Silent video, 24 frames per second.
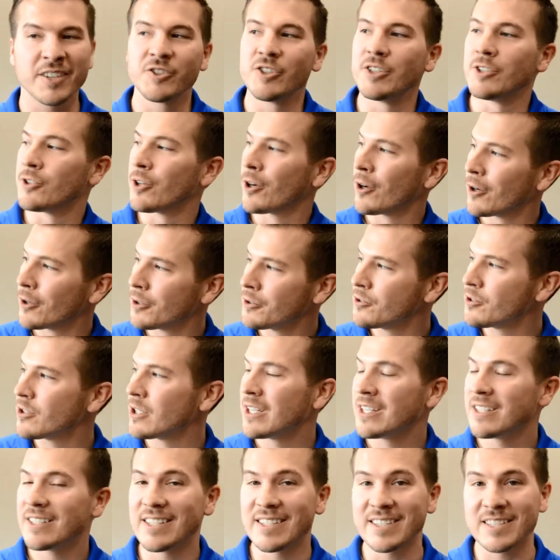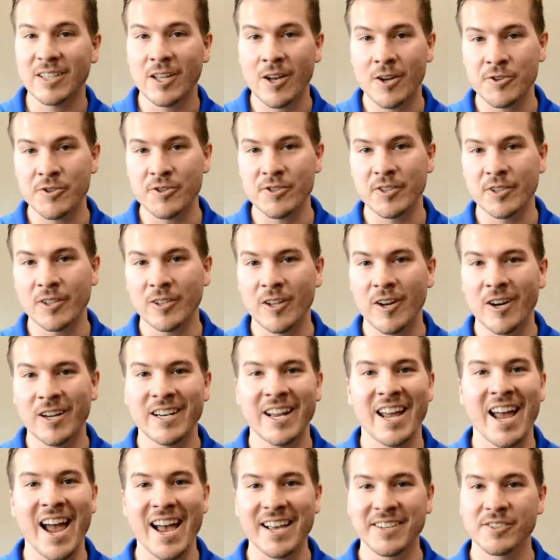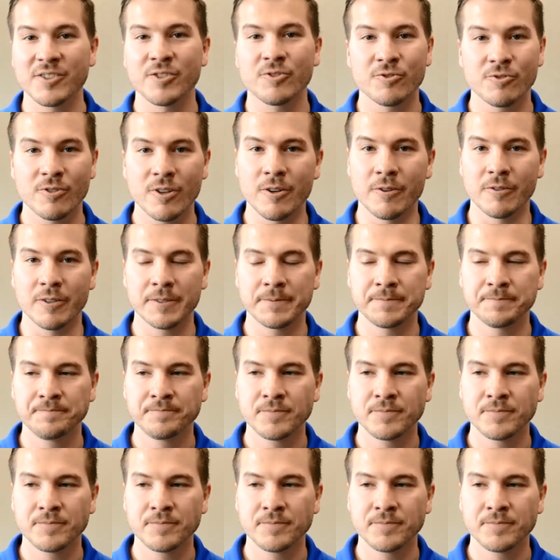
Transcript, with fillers: She turns, dislodges the clot, has a stroke.